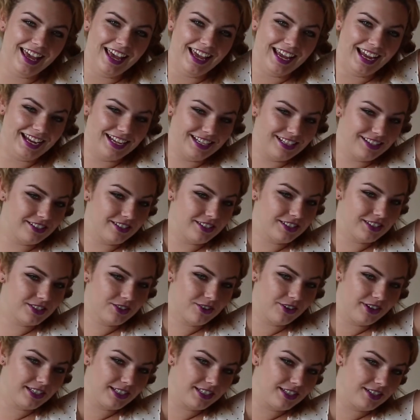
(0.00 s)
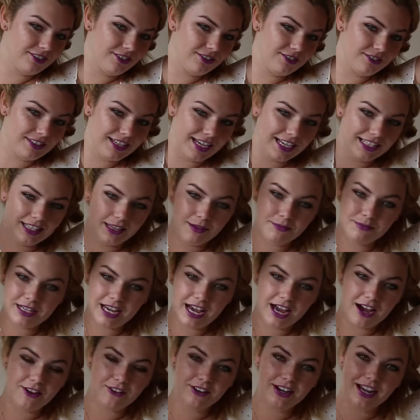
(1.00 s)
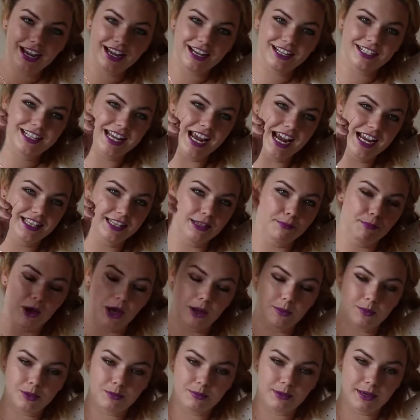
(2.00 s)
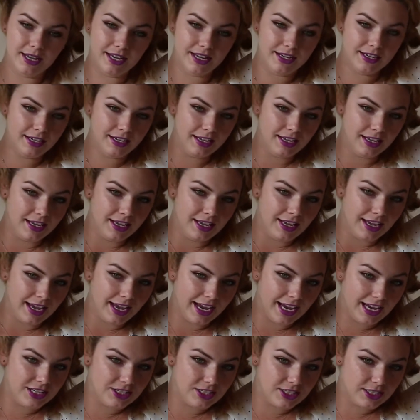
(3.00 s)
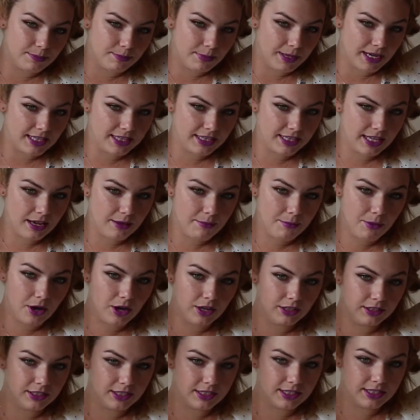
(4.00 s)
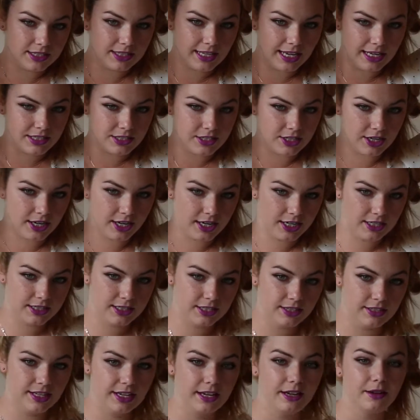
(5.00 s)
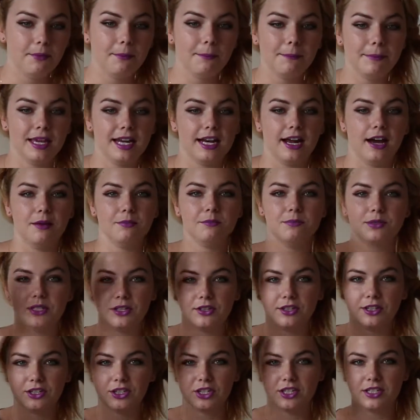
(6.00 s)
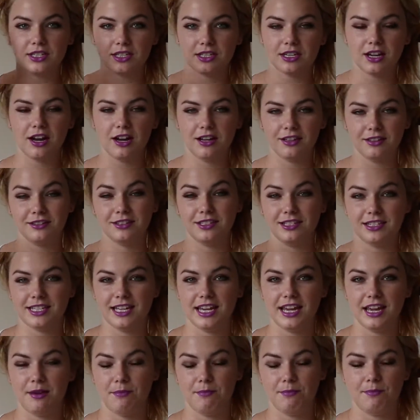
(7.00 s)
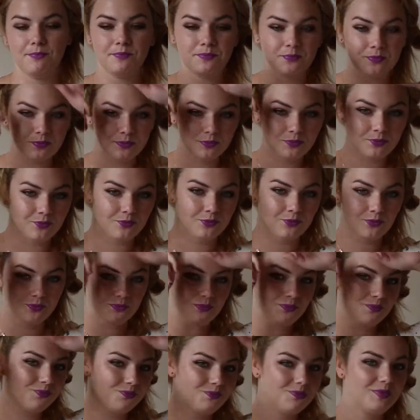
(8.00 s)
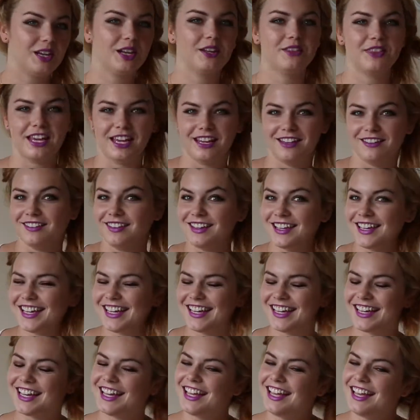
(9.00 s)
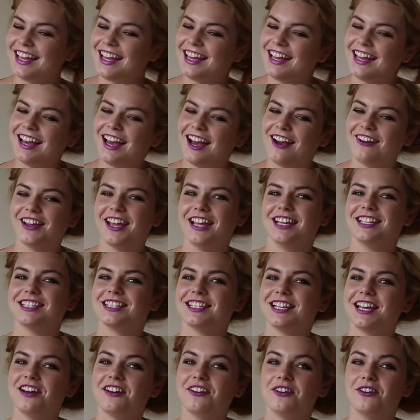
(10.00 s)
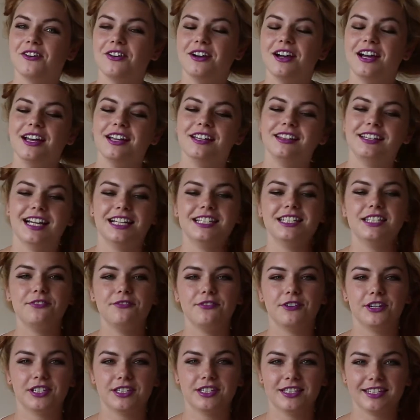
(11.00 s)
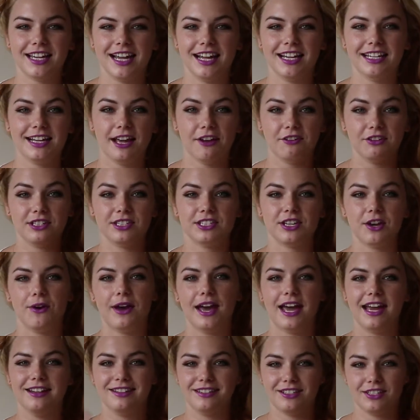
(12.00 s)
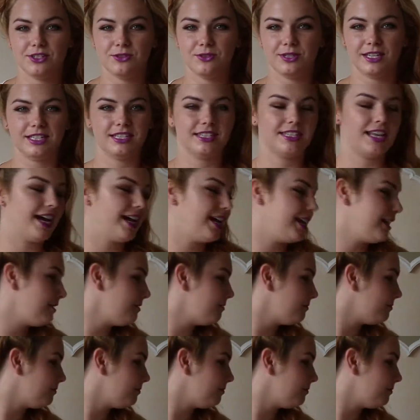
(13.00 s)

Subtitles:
and you're just going to take them down and take the bobby pin and just pin them on the center so they meet up. So they're just on the same little thing. Okay, so that's the first side. Now let's go ahead and do this side.